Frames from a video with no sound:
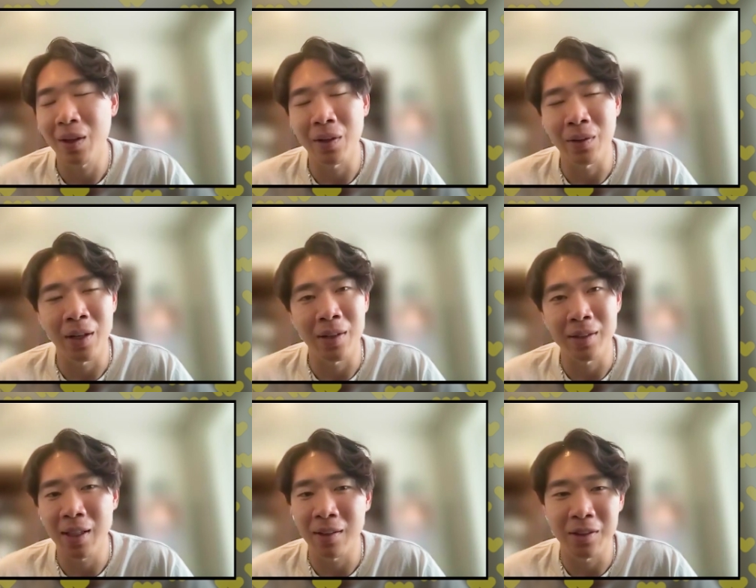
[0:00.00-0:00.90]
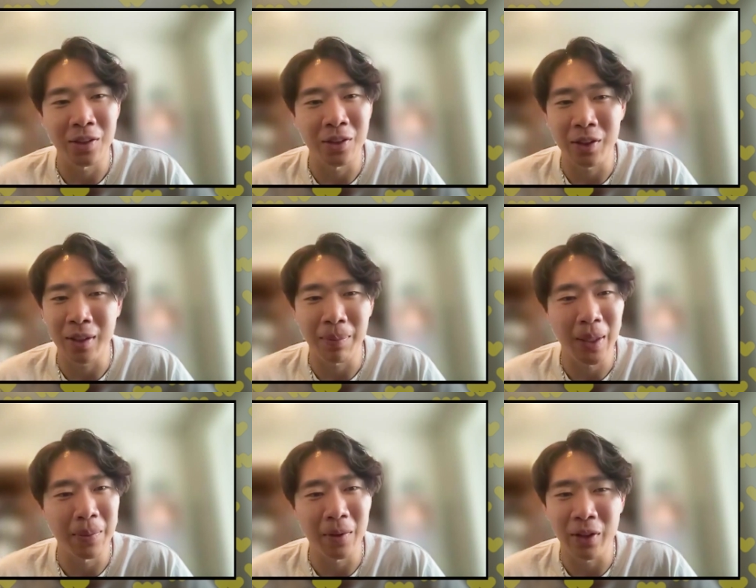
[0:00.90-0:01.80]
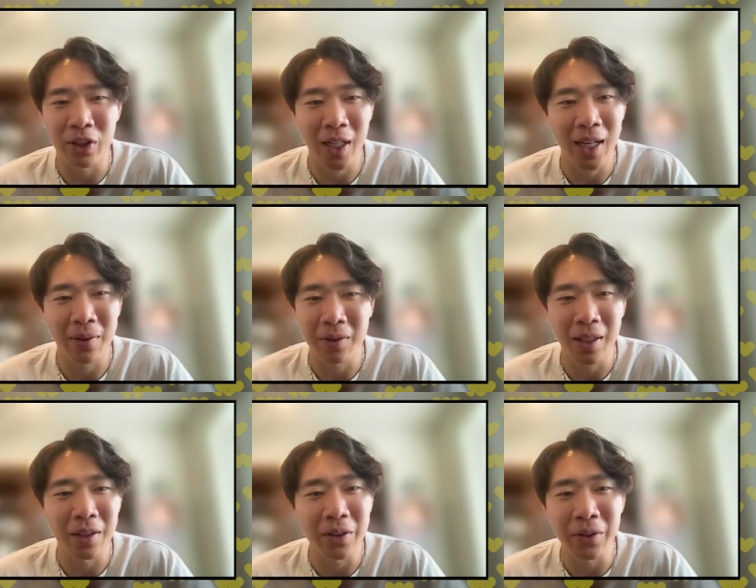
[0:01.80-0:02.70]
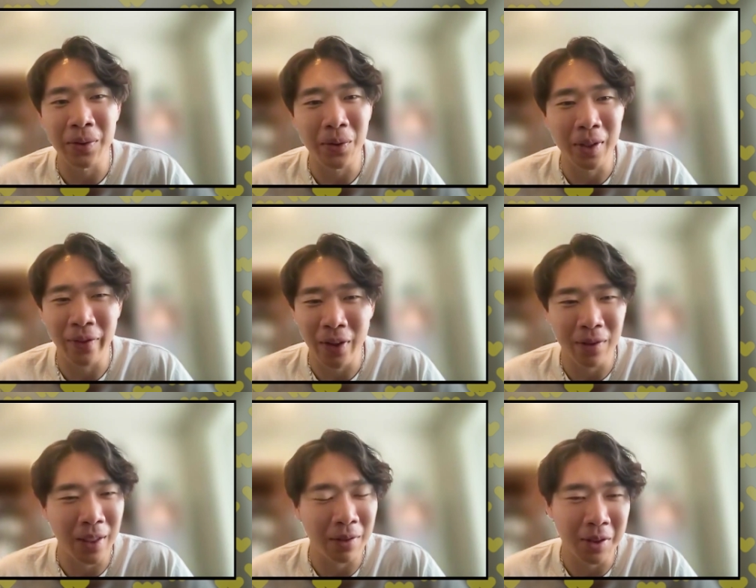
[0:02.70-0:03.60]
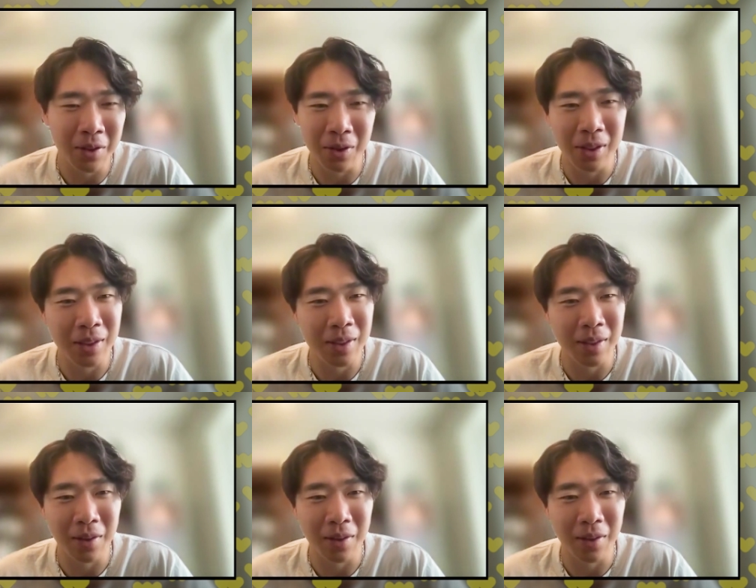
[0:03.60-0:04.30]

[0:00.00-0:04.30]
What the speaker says: You know, a lot of the sellers or just like people in the chat will tell you or give you the right resources,